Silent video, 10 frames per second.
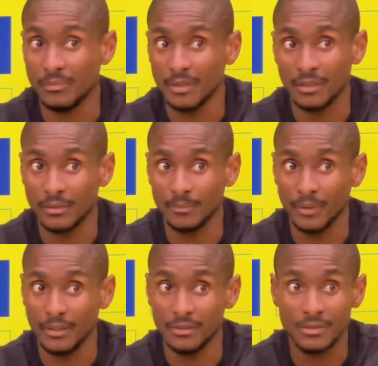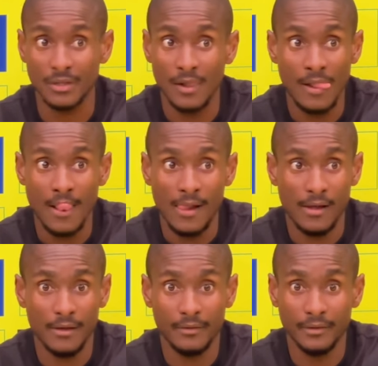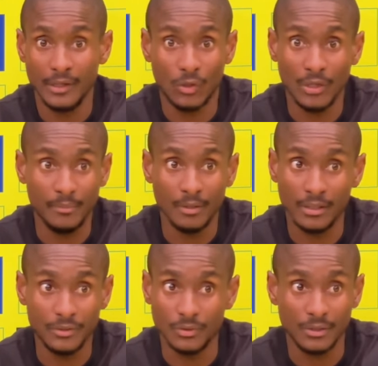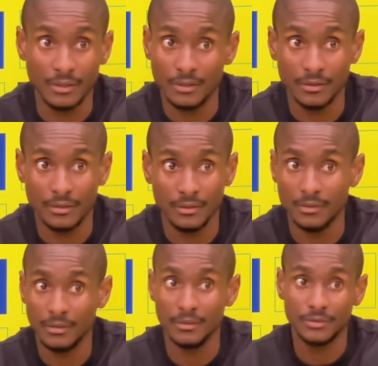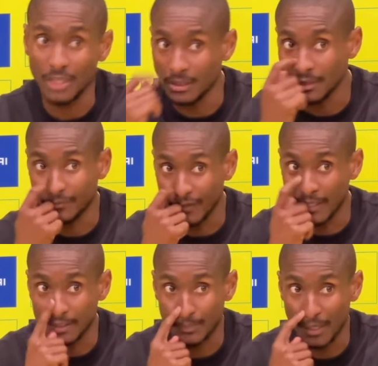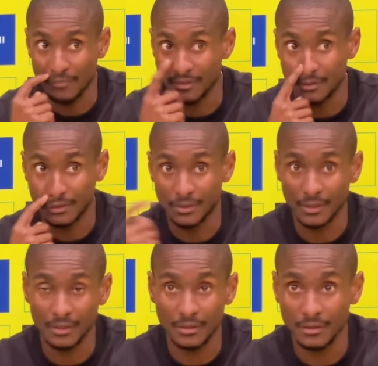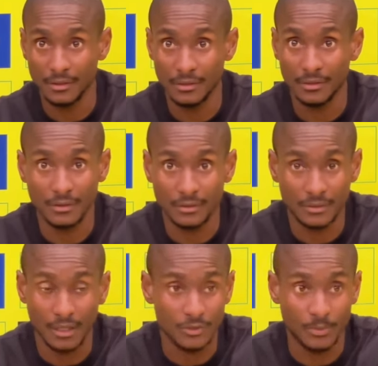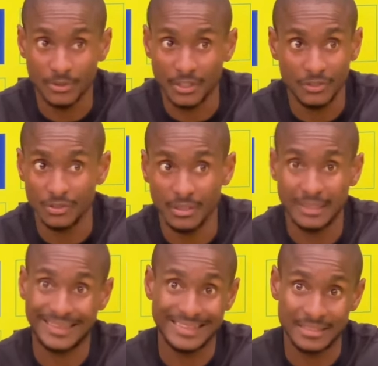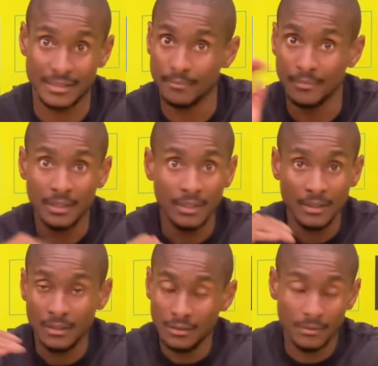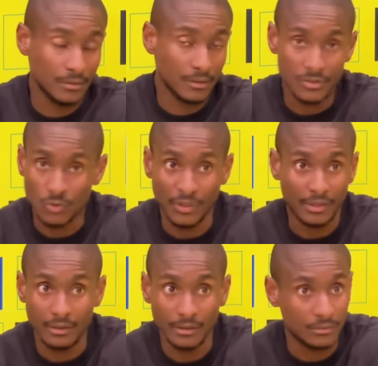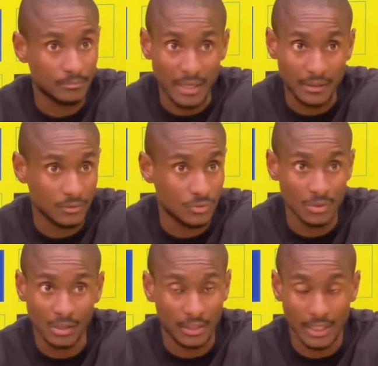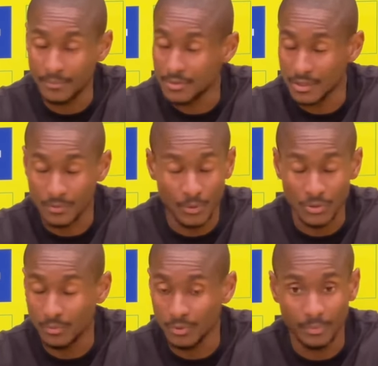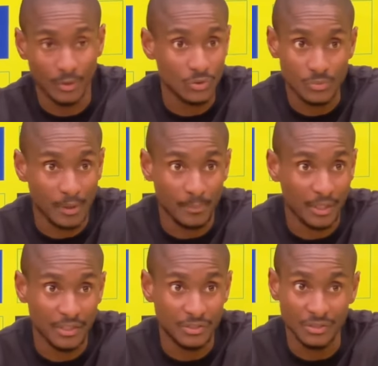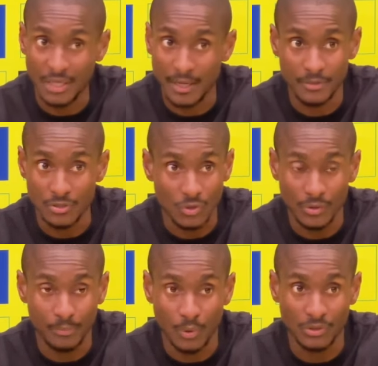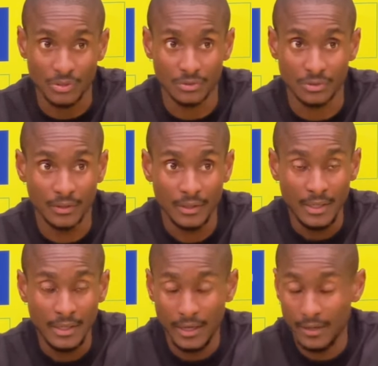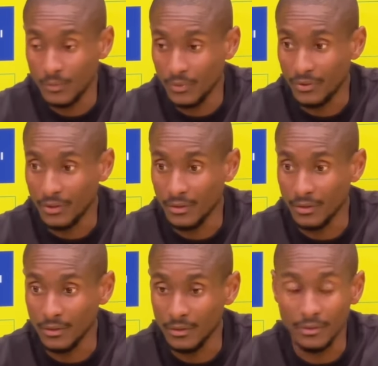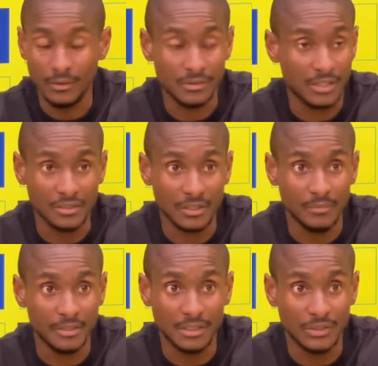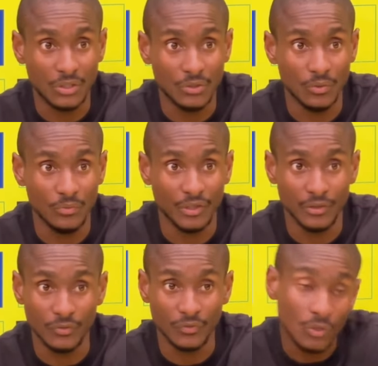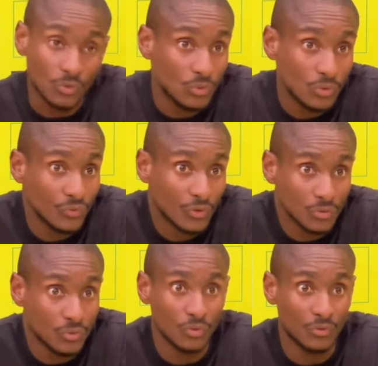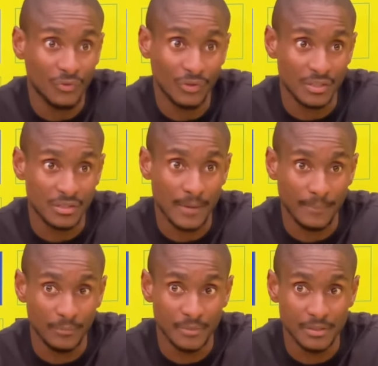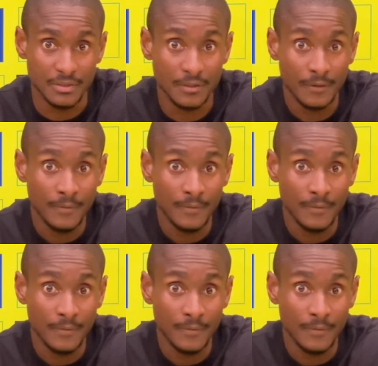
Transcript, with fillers: American players, and they collaborate in, uh, in, in, chartered flights, private uh, transportation that gets them uh, as quickly back to the clubs as possible because preparation time is so important and with uh, such a limited turnover, you've got to you've got to look for these type of means.